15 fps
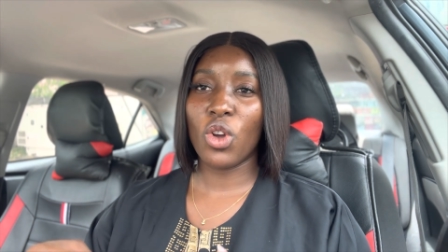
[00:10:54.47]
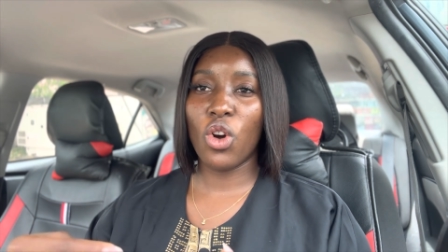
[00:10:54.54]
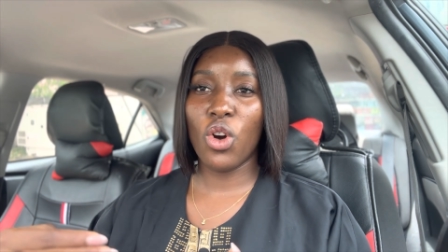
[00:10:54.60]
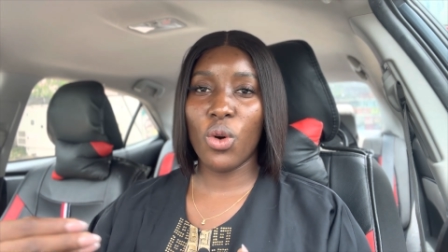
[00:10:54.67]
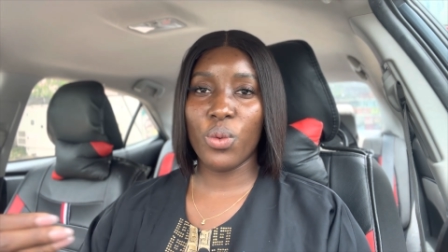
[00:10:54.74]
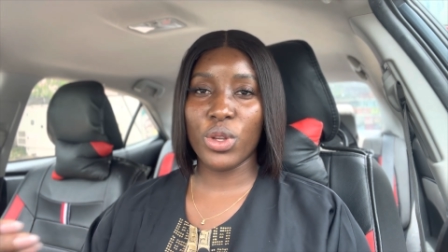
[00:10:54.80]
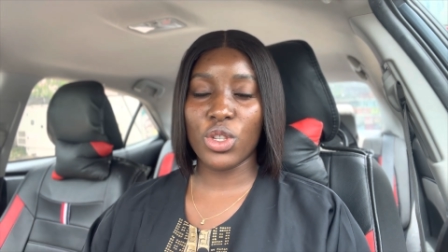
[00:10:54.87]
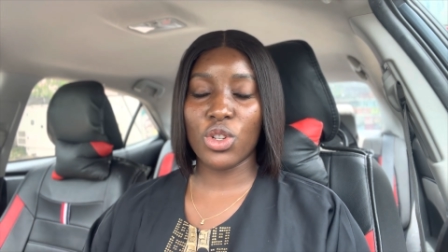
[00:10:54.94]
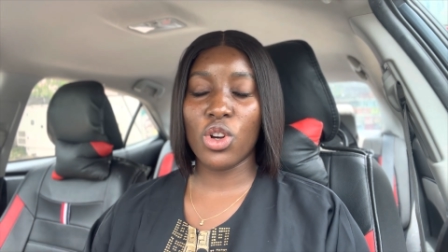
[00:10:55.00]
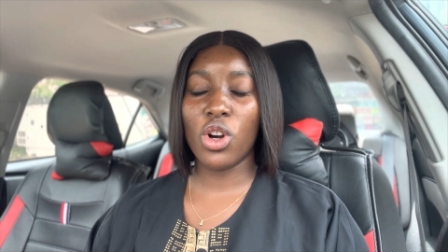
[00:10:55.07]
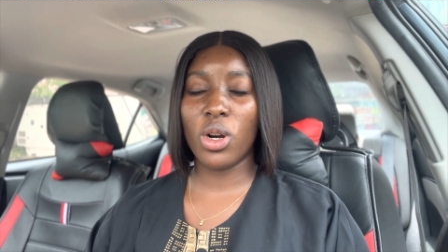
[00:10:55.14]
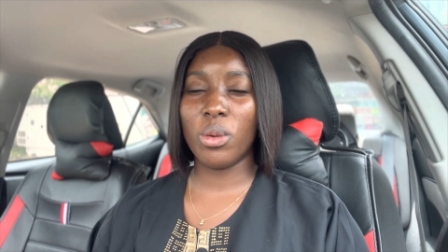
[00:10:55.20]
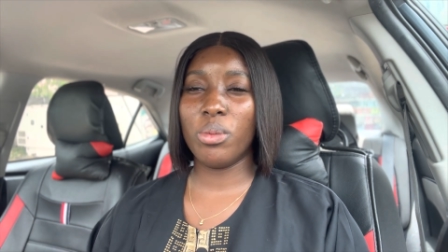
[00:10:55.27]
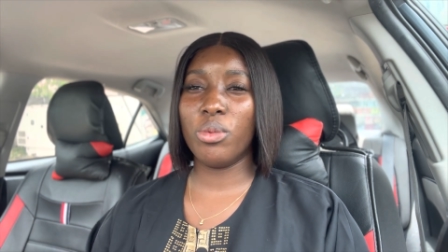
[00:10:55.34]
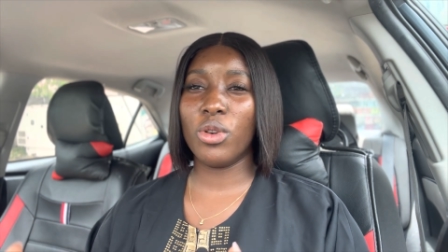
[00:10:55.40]
or with
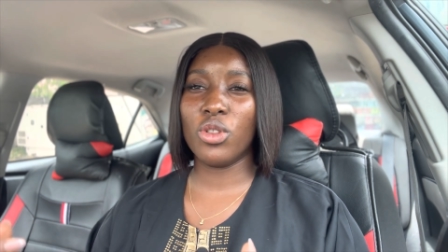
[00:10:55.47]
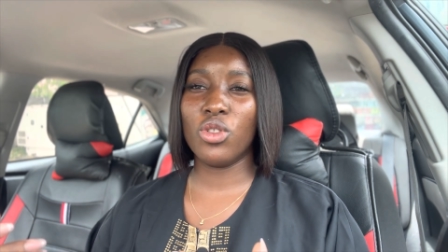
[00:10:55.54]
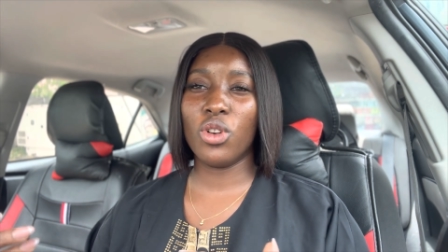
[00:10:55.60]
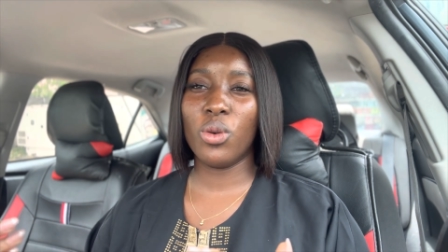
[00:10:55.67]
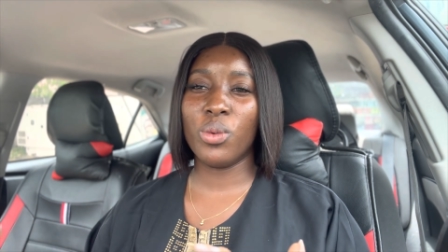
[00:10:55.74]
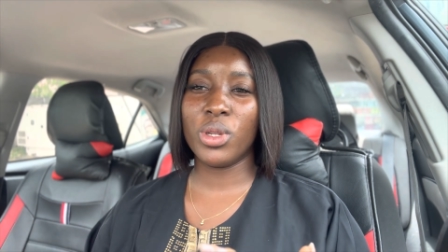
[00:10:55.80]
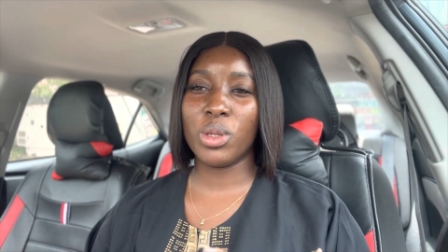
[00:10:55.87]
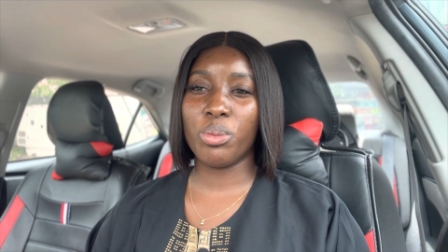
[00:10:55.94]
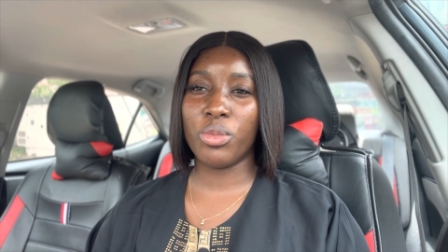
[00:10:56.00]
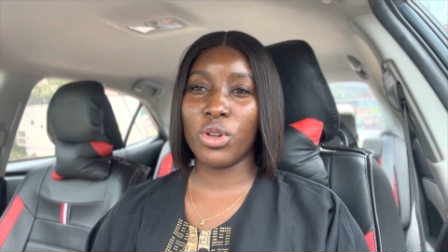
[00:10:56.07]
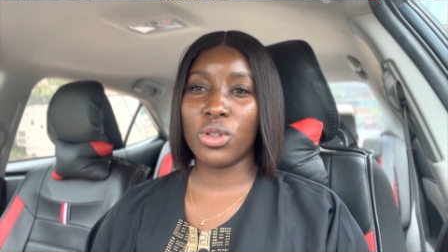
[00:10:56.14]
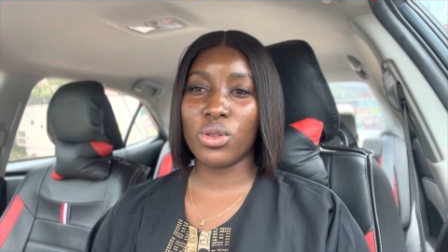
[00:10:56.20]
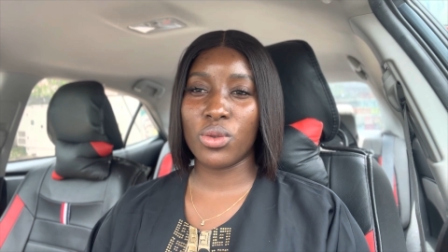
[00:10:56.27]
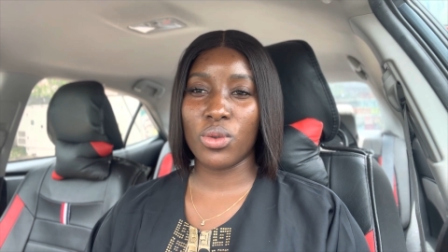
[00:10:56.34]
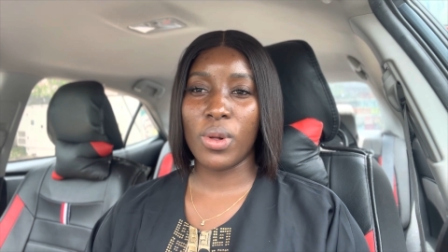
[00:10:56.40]
cup but not with
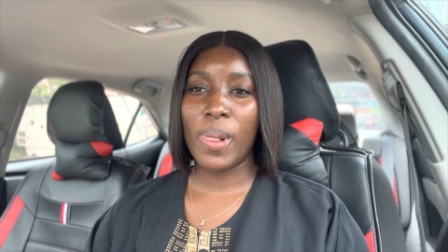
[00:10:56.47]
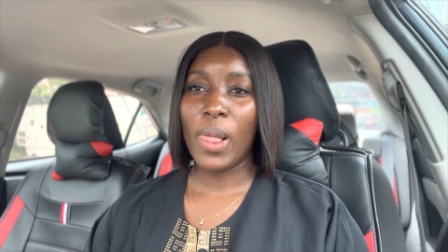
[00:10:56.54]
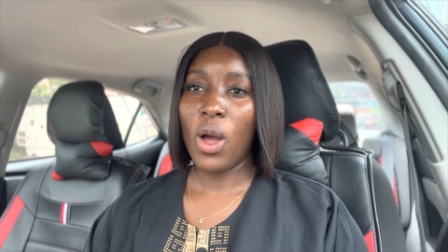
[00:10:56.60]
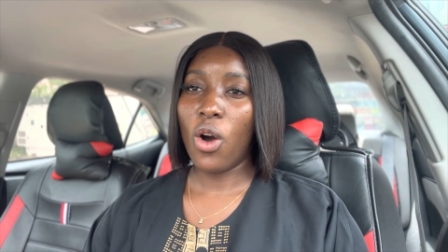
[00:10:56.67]
bottle